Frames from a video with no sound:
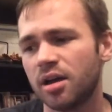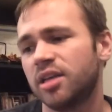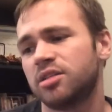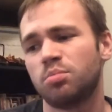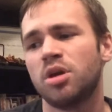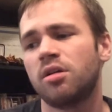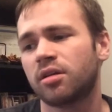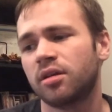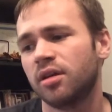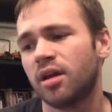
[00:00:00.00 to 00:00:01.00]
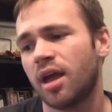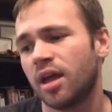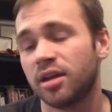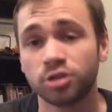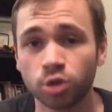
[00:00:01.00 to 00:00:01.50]
his milk,
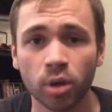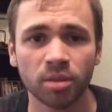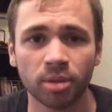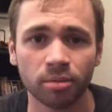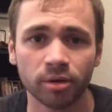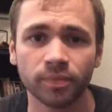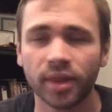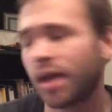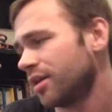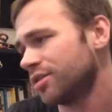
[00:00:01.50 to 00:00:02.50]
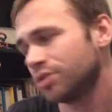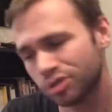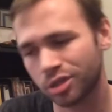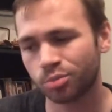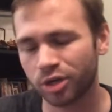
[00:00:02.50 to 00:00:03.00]
and his toilet paper. And he's
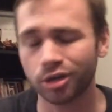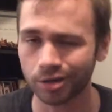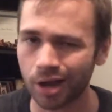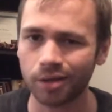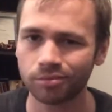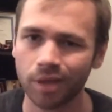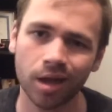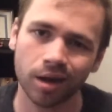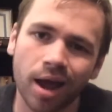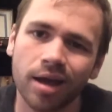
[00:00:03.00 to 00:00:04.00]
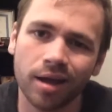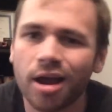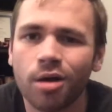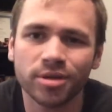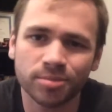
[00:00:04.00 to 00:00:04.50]
usually a pretty good guy. And
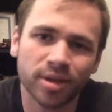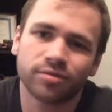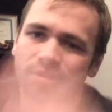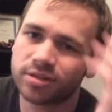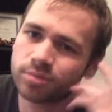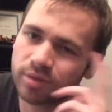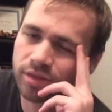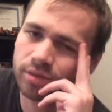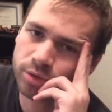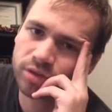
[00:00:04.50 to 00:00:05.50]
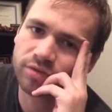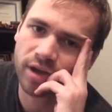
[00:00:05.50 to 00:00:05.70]
I always make friends with the